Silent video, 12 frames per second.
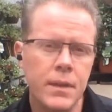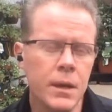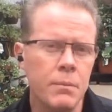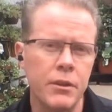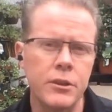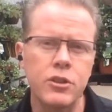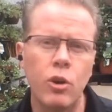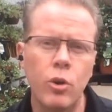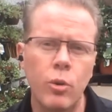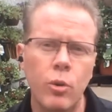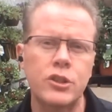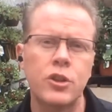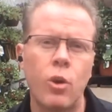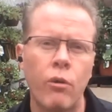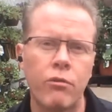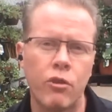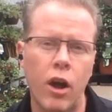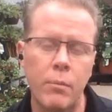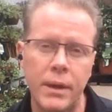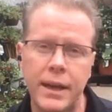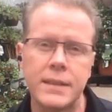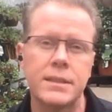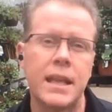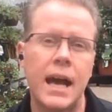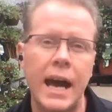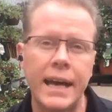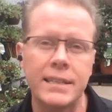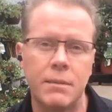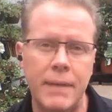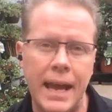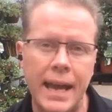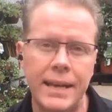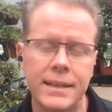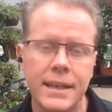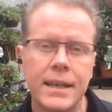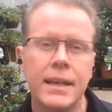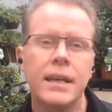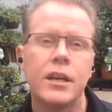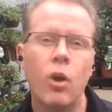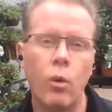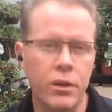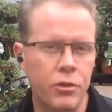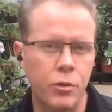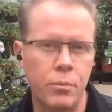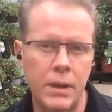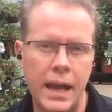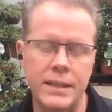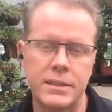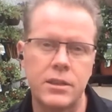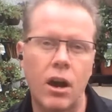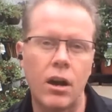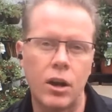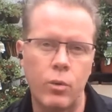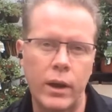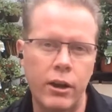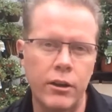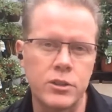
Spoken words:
But there's no question overall, because of the high demand, going through plant stock quicker.